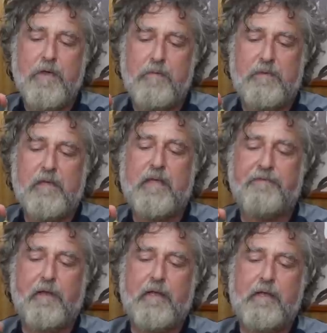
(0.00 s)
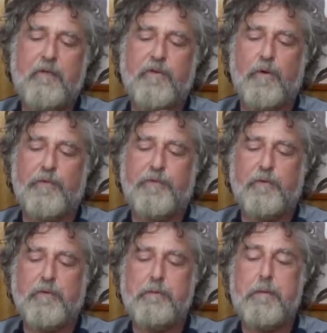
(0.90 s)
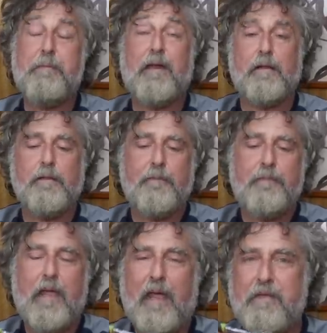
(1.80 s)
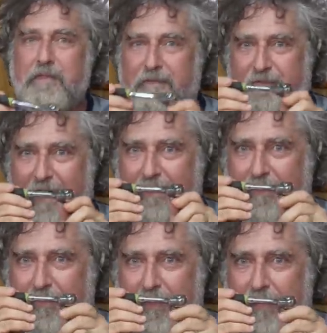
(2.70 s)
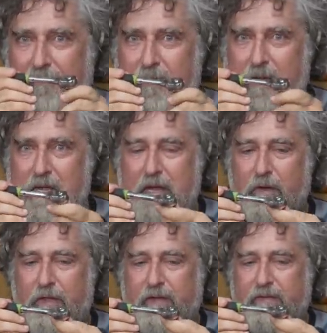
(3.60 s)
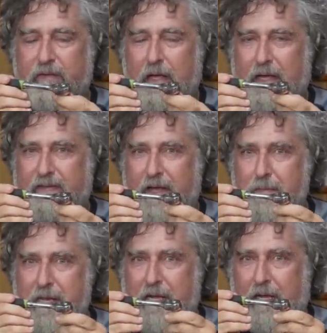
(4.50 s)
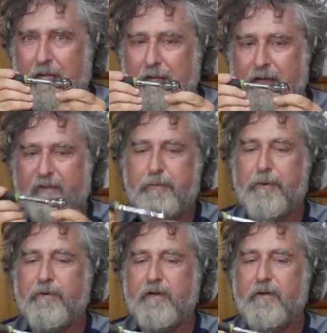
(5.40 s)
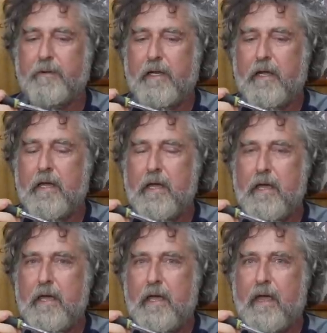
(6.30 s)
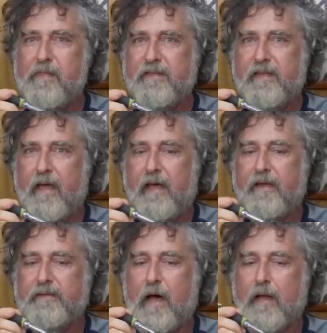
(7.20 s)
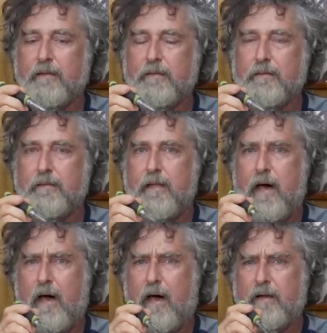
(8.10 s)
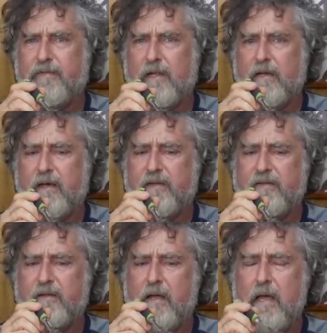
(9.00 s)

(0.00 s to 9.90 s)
You, you definitely need your whole tool to be metal. And then the final thing, if you can hear this, it's how many clicks per degree. And this has a lot of clicks.